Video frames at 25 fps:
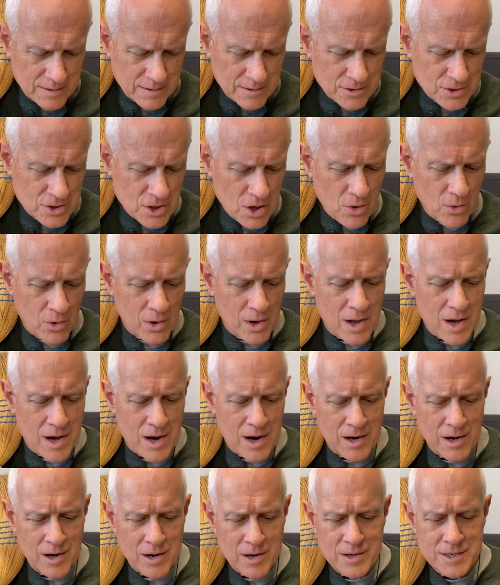no
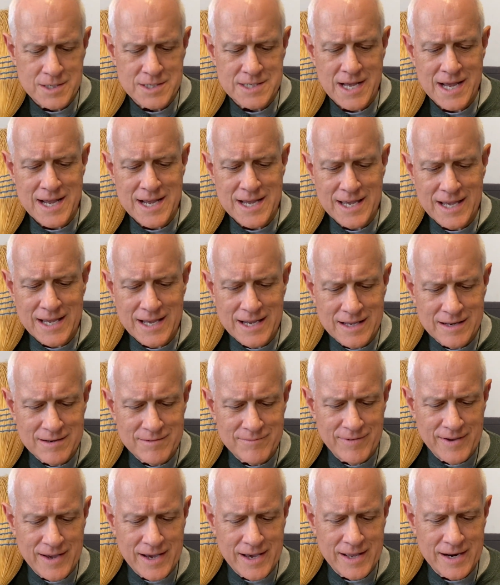longer taking
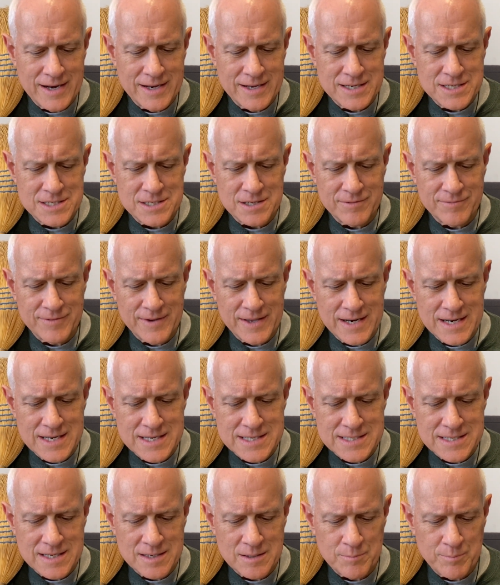advantage of
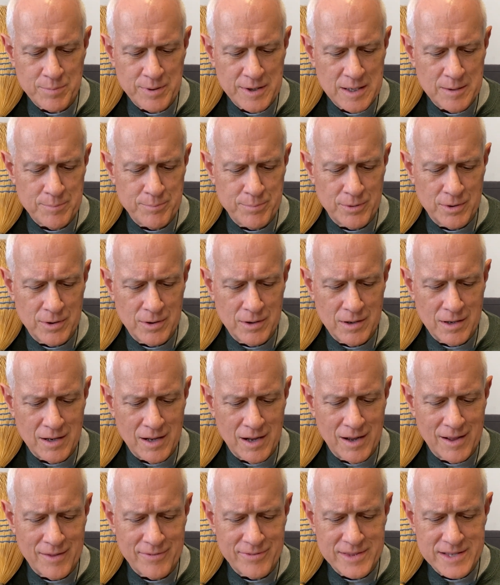innocent people
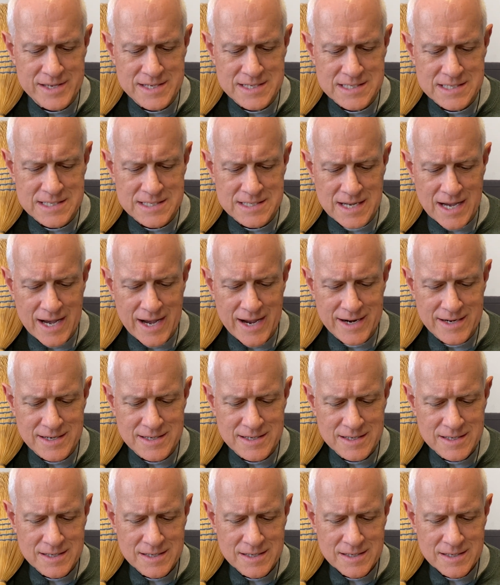on this site,